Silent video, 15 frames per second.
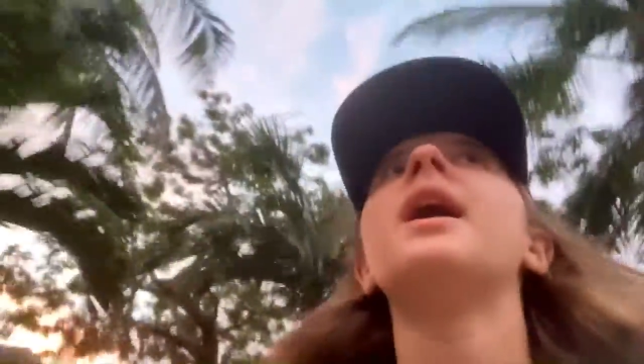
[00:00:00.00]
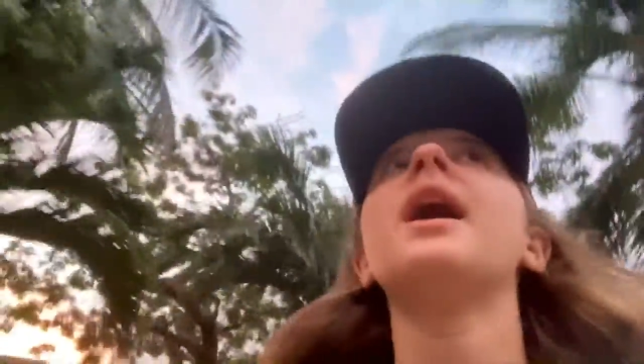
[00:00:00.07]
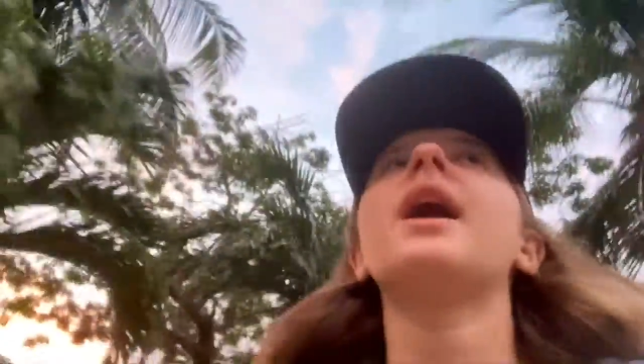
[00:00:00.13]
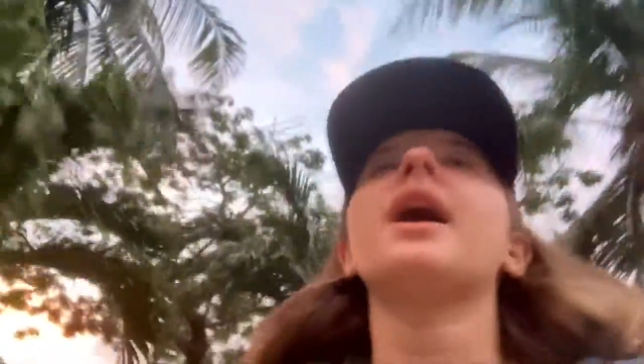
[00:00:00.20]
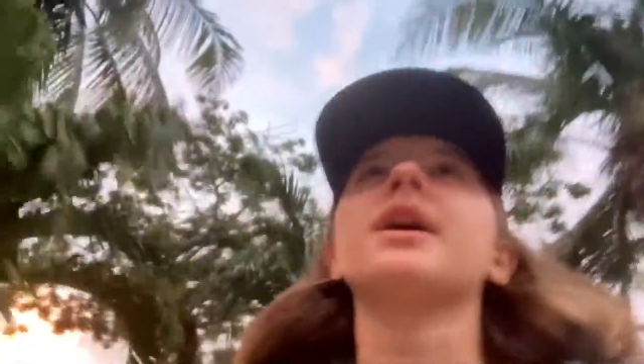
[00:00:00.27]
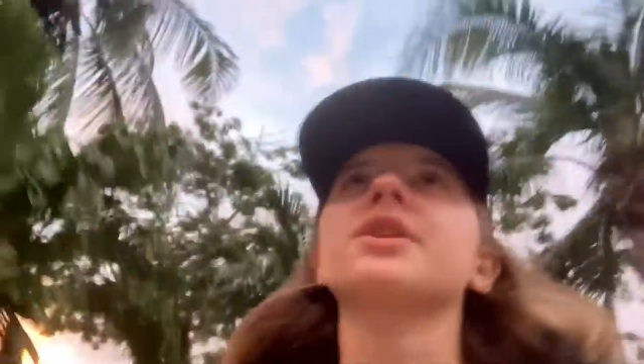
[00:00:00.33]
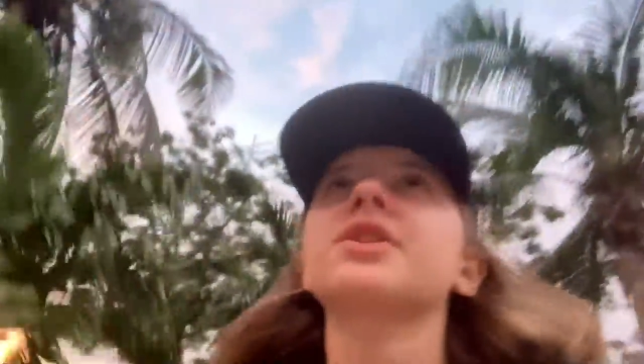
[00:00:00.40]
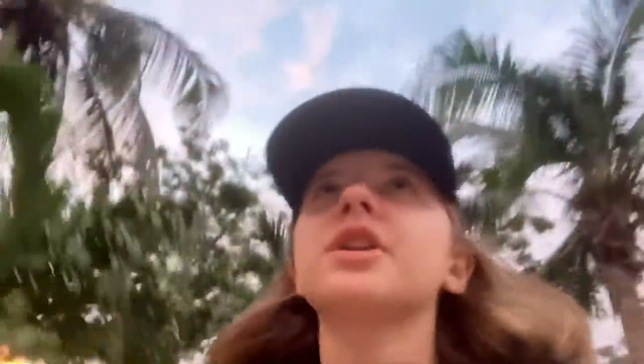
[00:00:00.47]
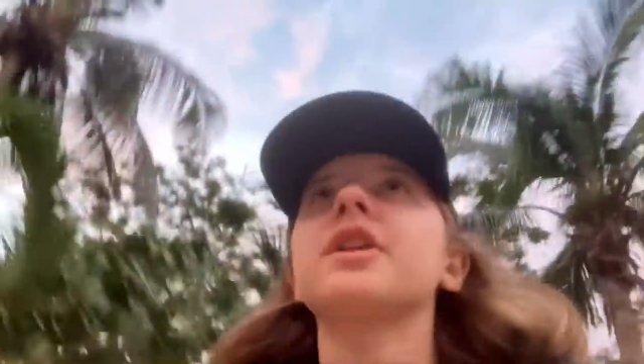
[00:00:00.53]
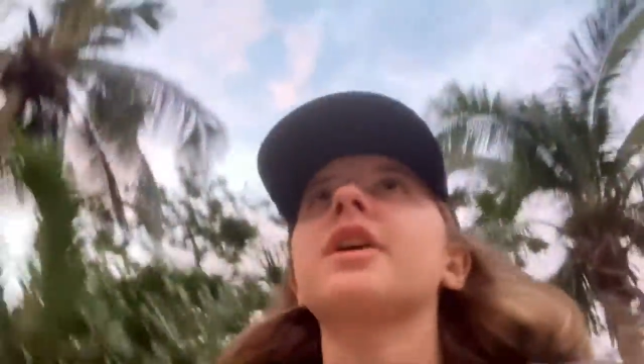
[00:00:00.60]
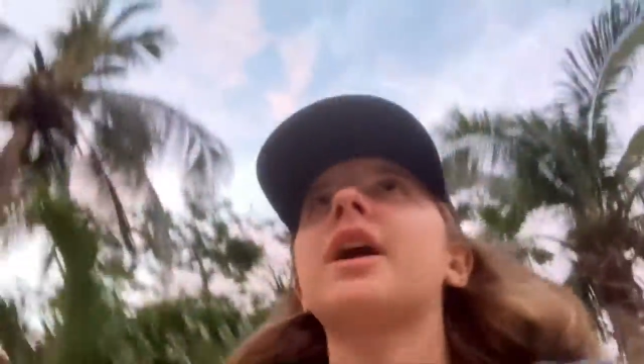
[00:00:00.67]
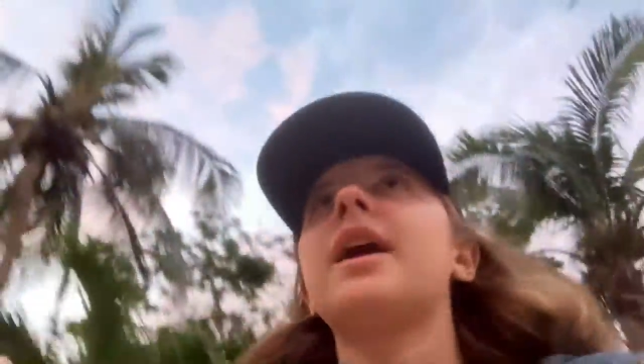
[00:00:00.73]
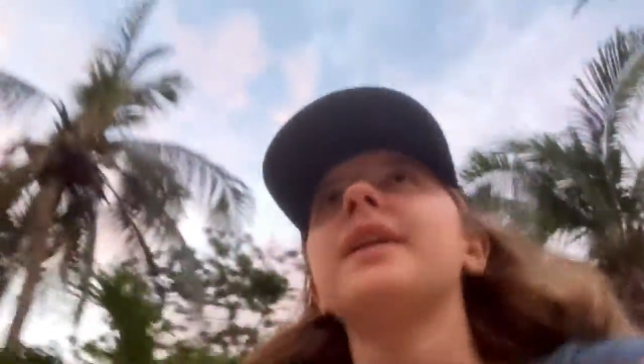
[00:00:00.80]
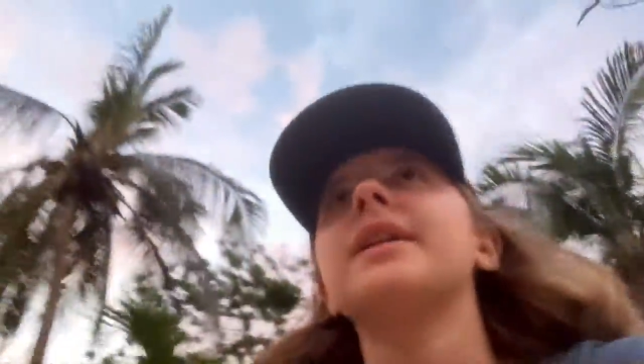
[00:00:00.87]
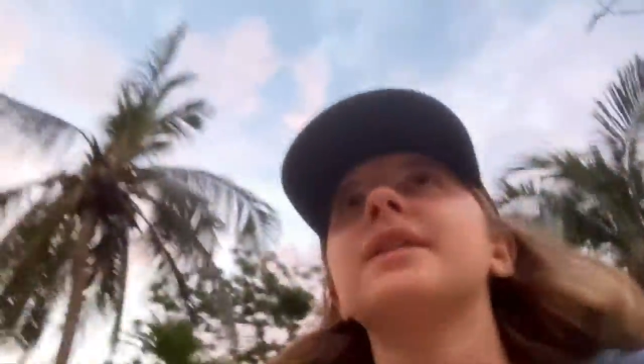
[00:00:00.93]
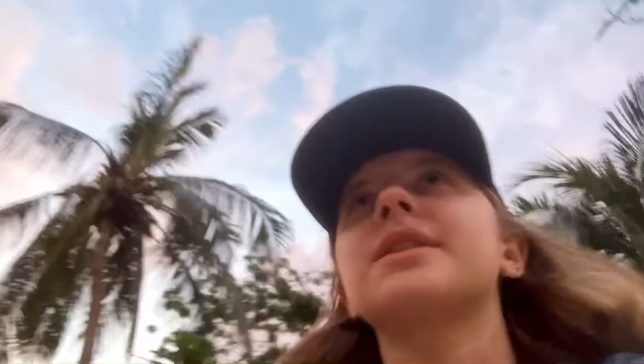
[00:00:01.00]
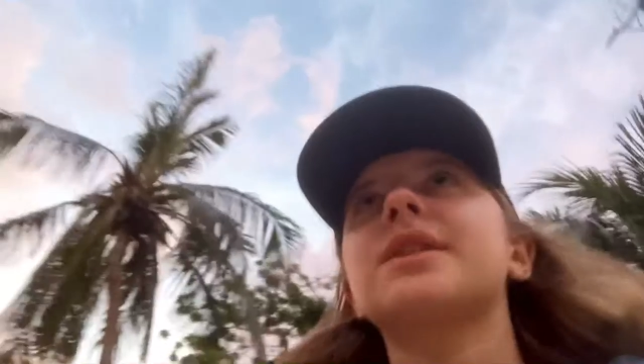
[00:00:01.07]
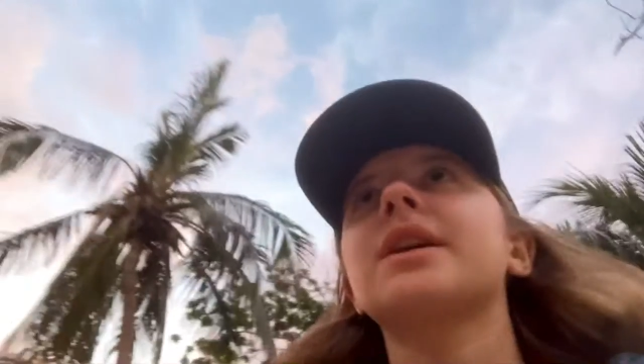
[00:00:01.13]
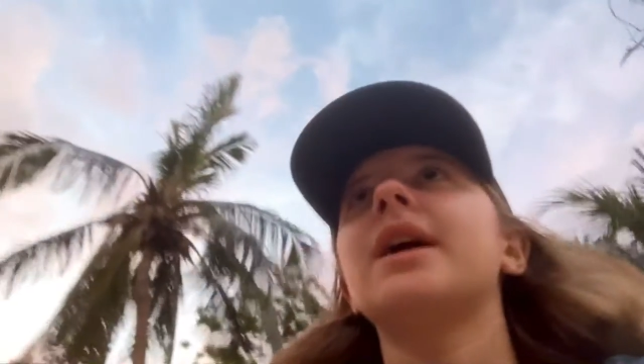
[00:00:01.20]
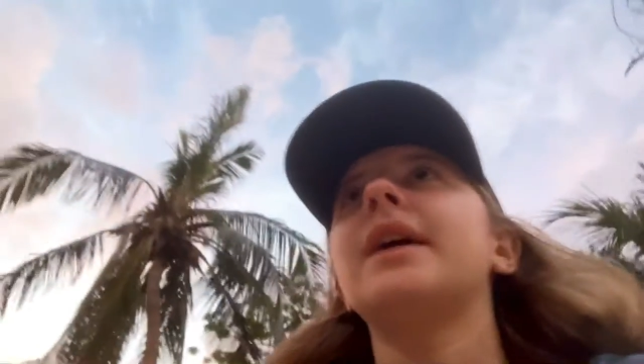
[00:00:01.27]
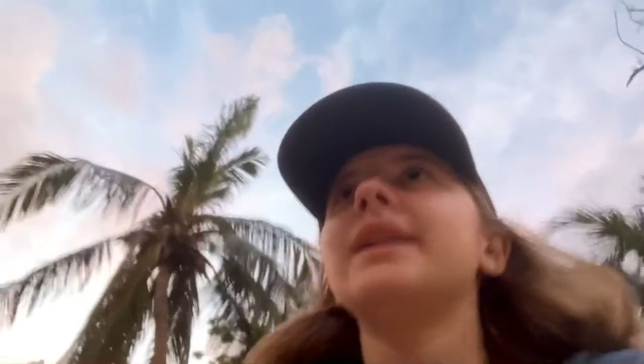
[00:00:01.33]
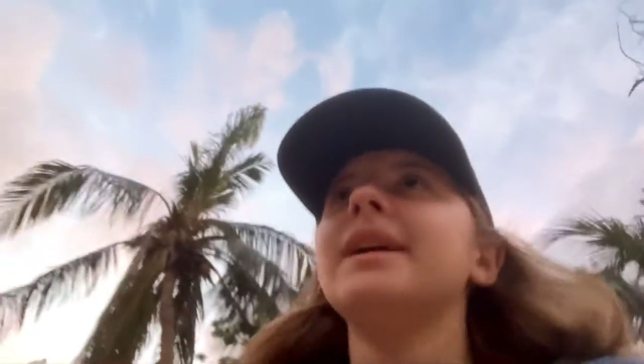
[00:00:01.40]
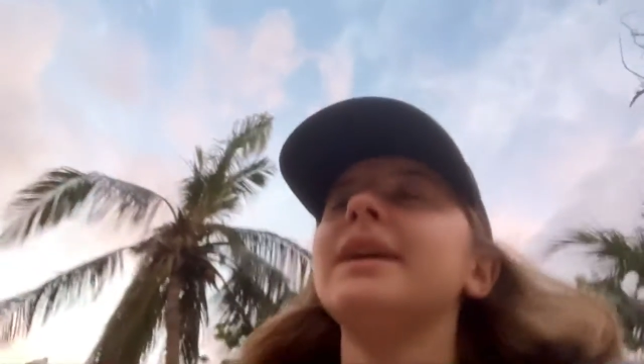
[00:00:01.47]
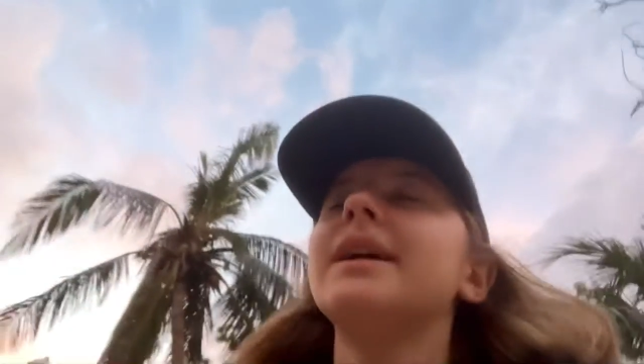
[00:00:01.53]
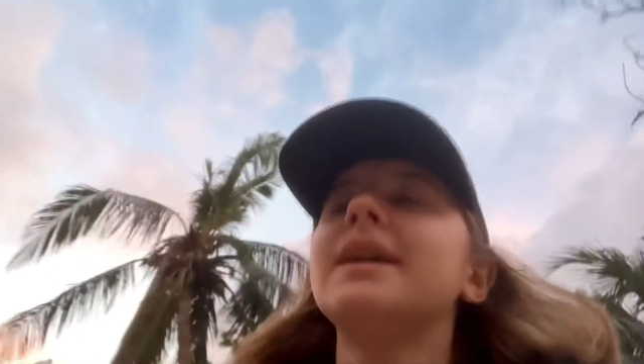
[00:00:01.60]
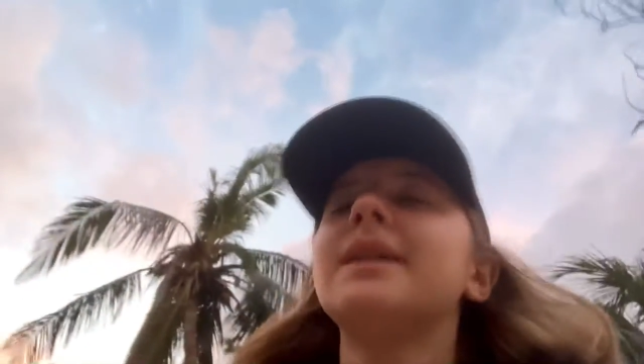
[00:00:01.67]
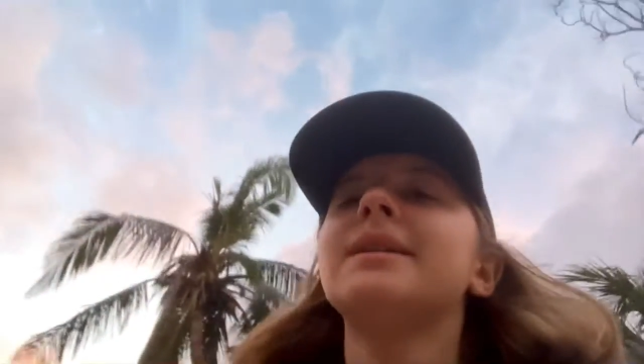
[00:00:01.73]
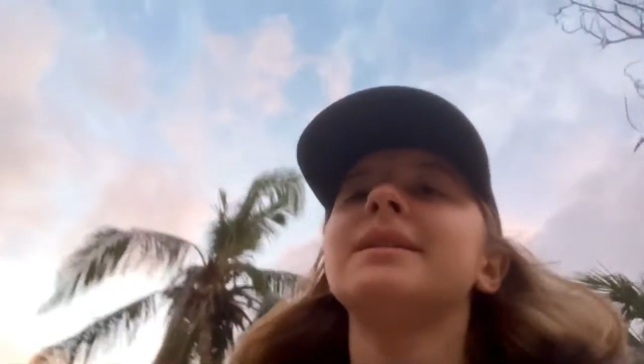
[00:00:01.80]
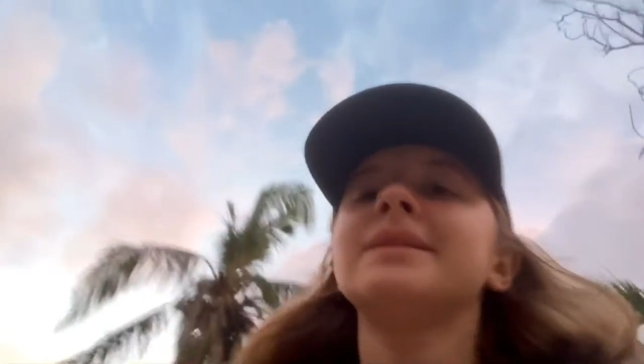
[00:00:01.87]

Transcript: I should have gotten a shiny.